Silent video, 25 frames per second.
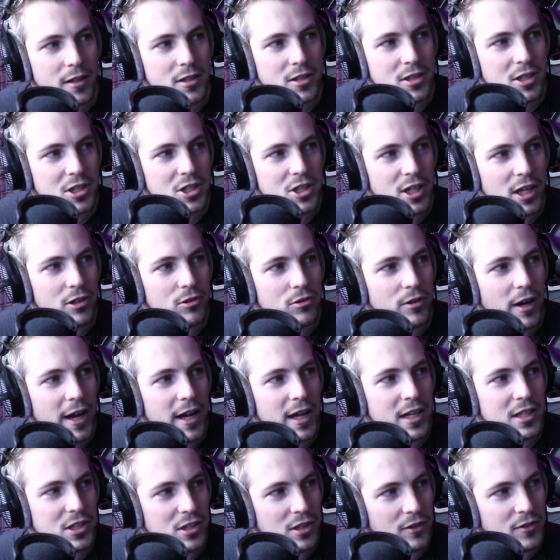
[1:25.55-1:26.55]
just general
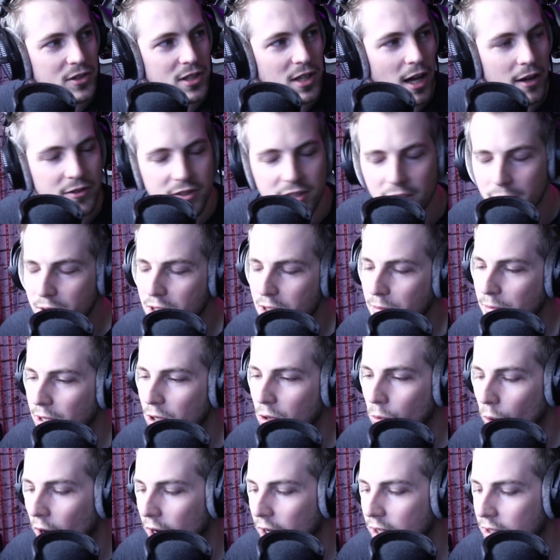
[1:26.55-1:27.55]
airsoft stuff seems to be
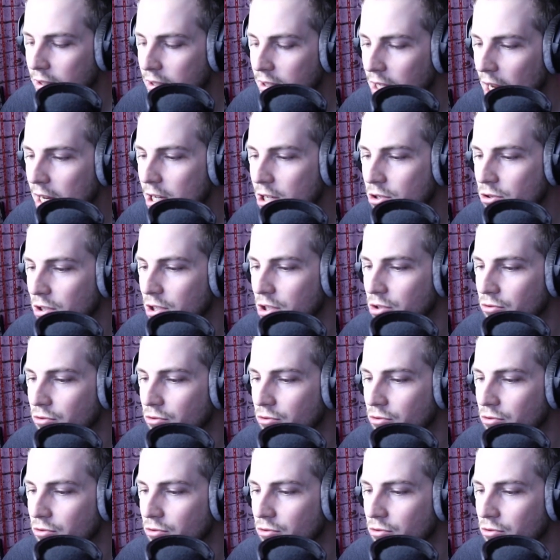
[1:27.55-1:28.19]
quite dangerous,